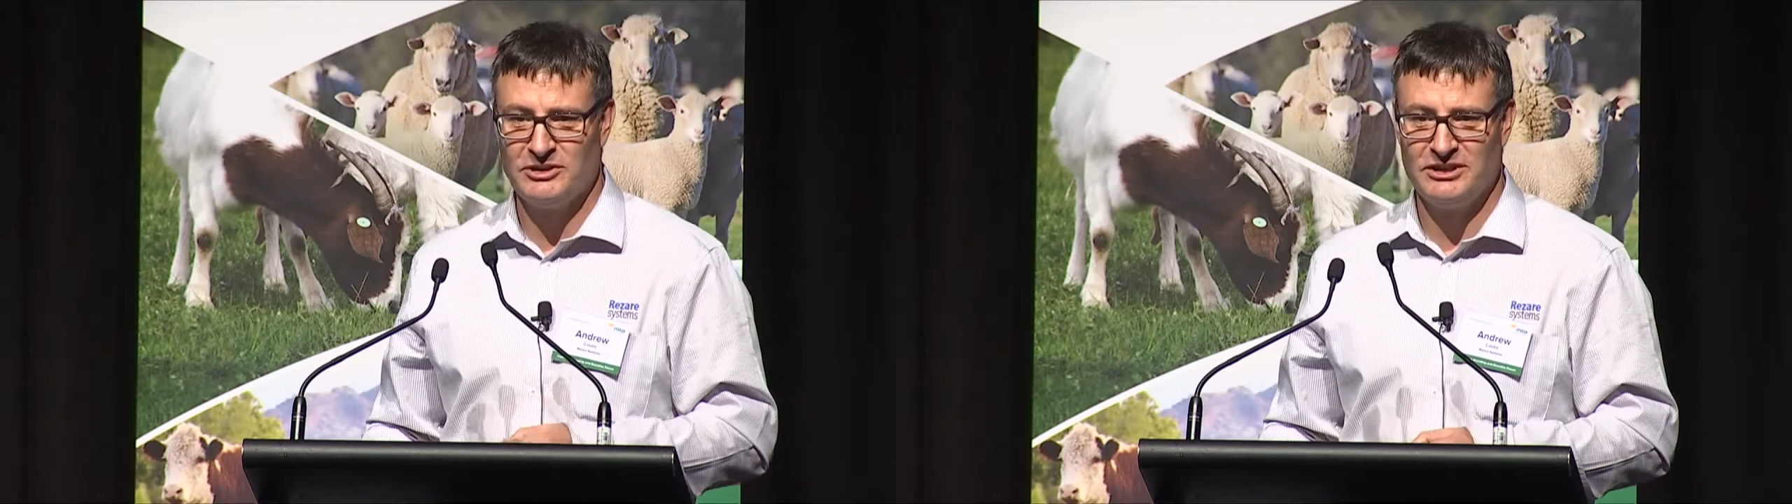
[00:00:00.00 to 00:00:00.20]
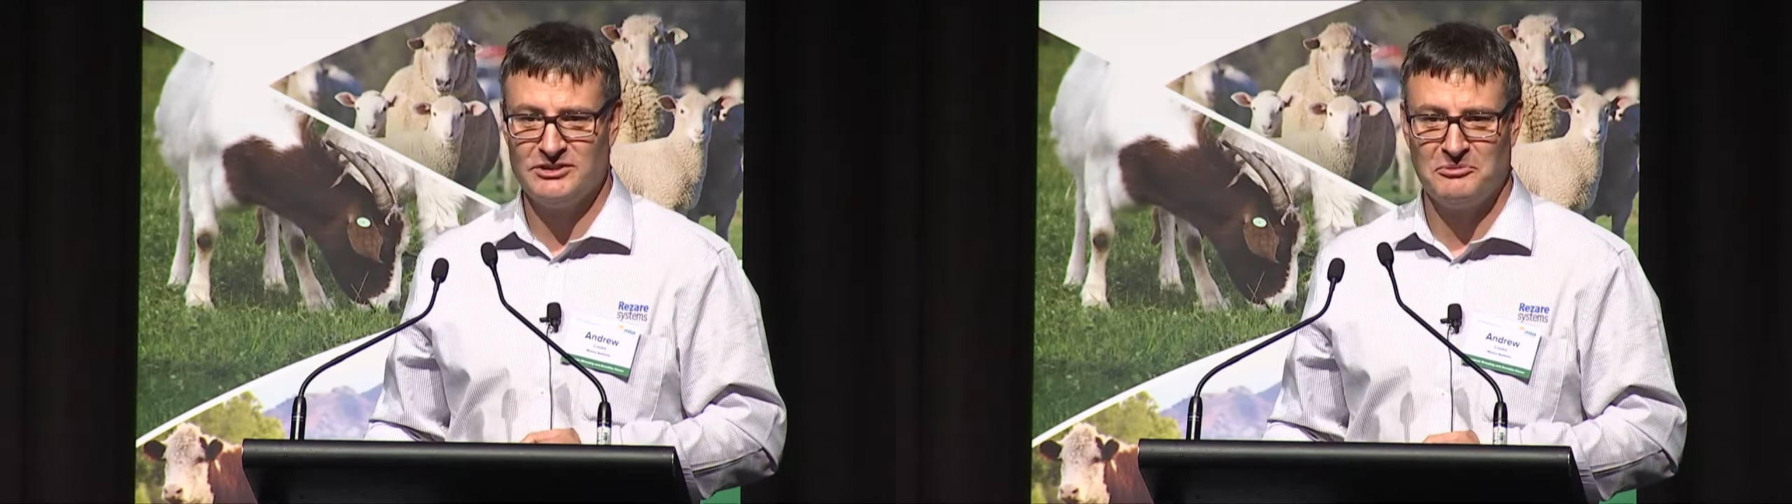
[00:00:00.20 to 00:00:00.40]

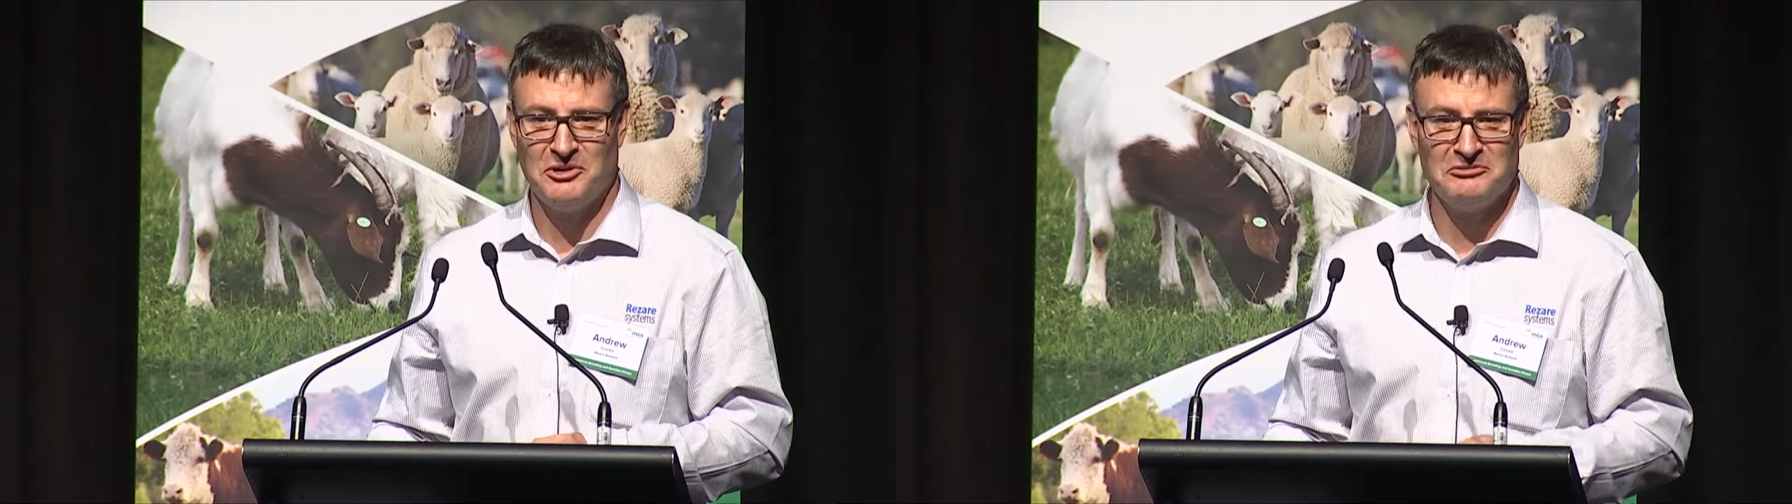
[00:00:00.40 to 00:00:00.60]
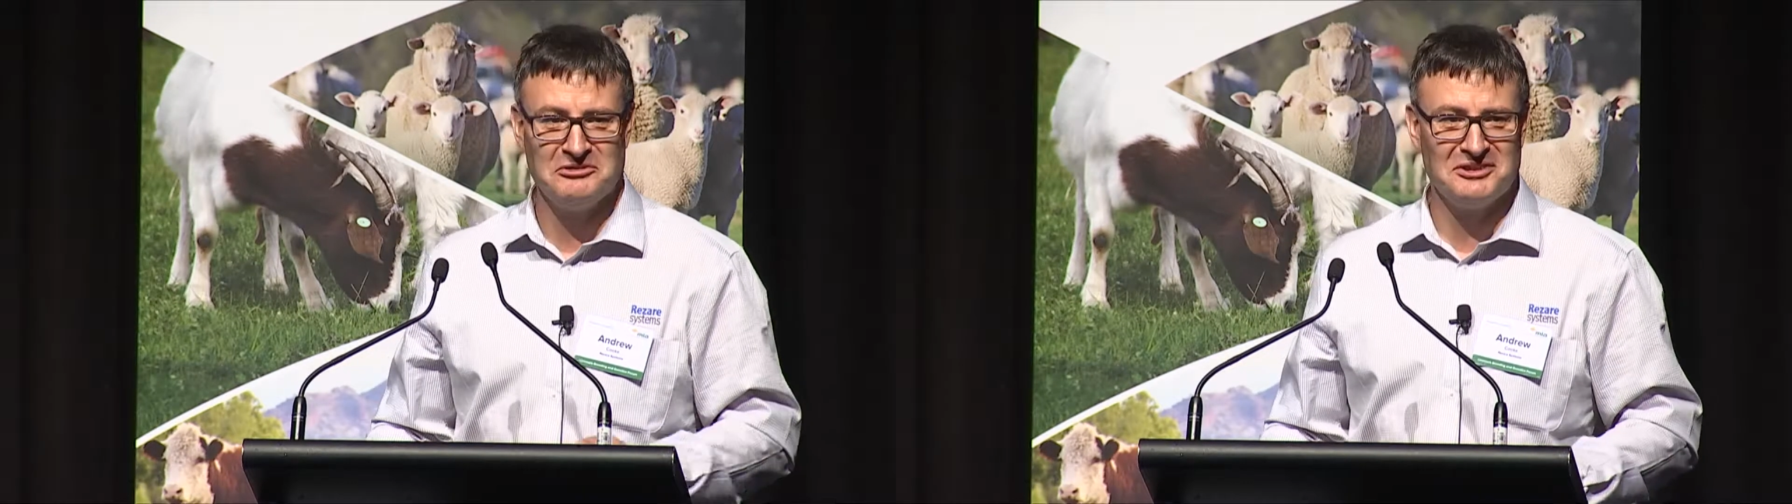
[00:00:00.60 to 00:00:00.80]
get some
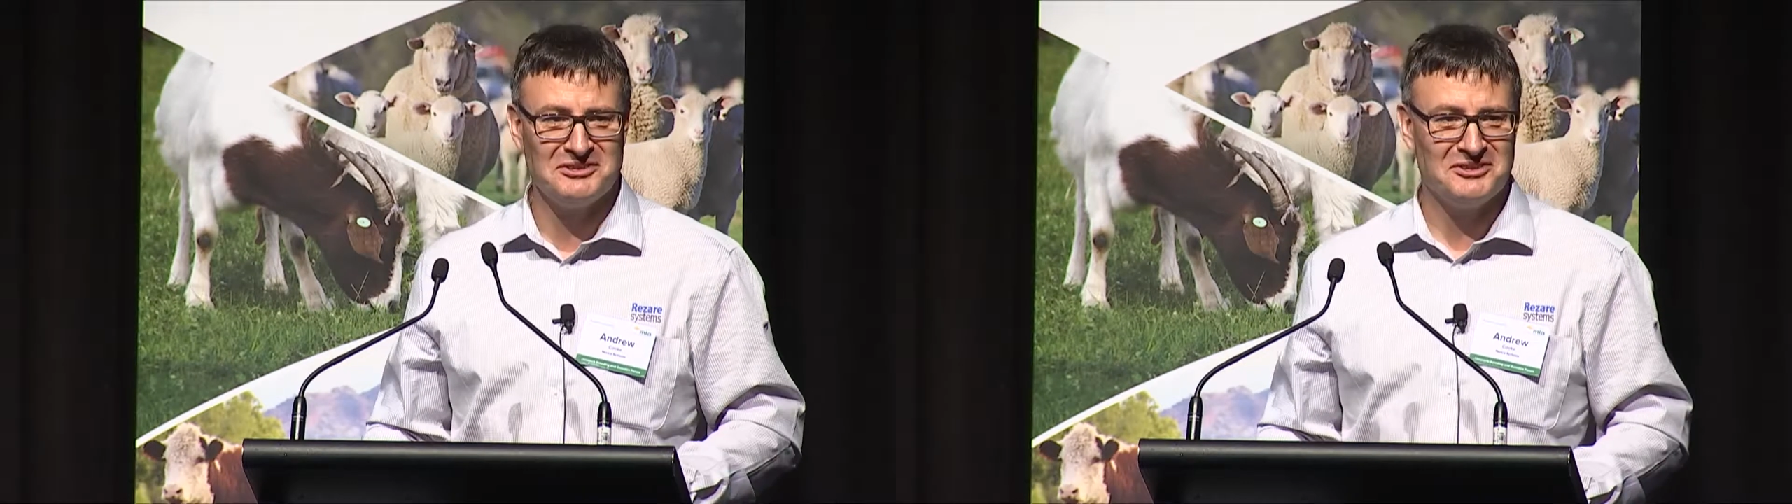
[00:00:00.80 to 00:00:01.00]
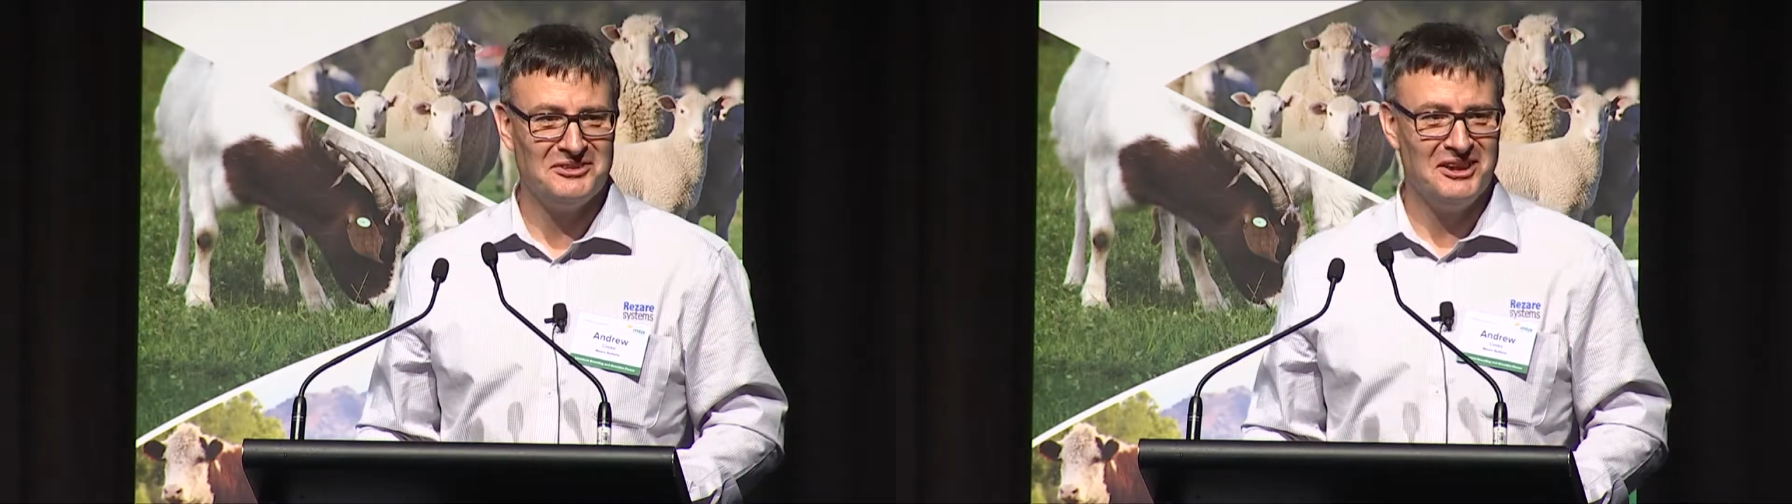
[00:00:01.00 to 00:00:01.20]

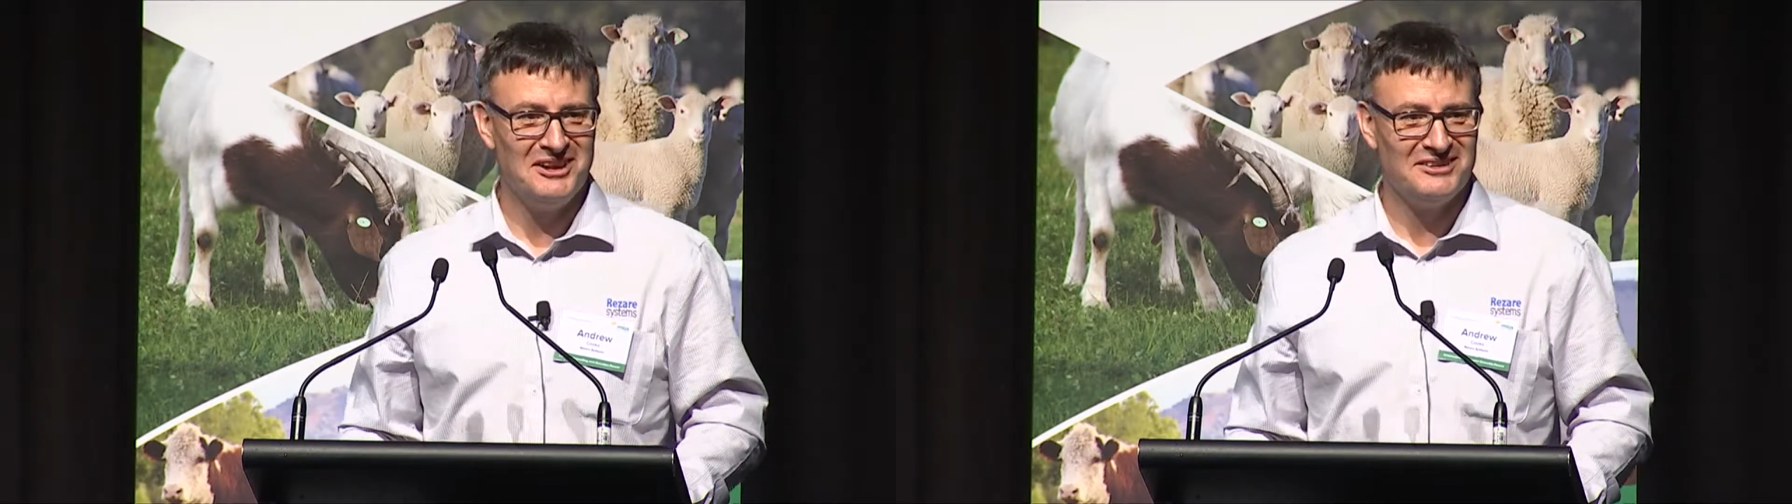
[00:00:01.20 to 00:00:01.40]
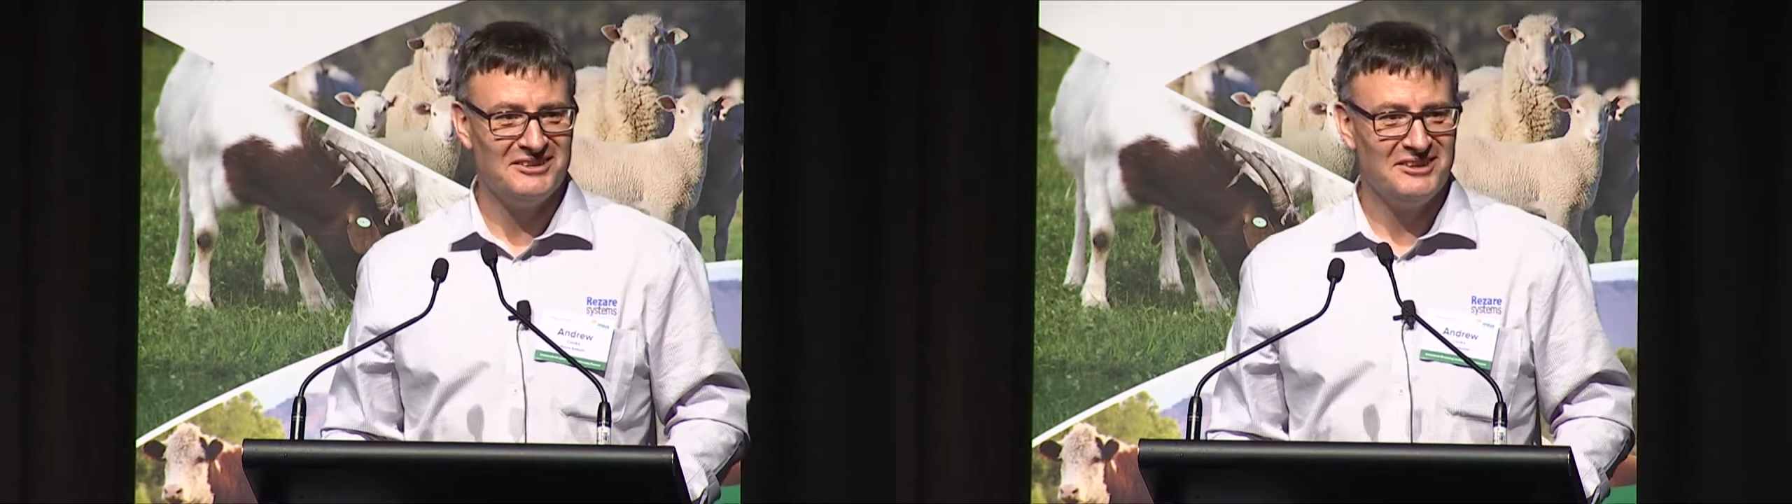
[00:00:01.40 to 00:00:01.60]
confidence in that,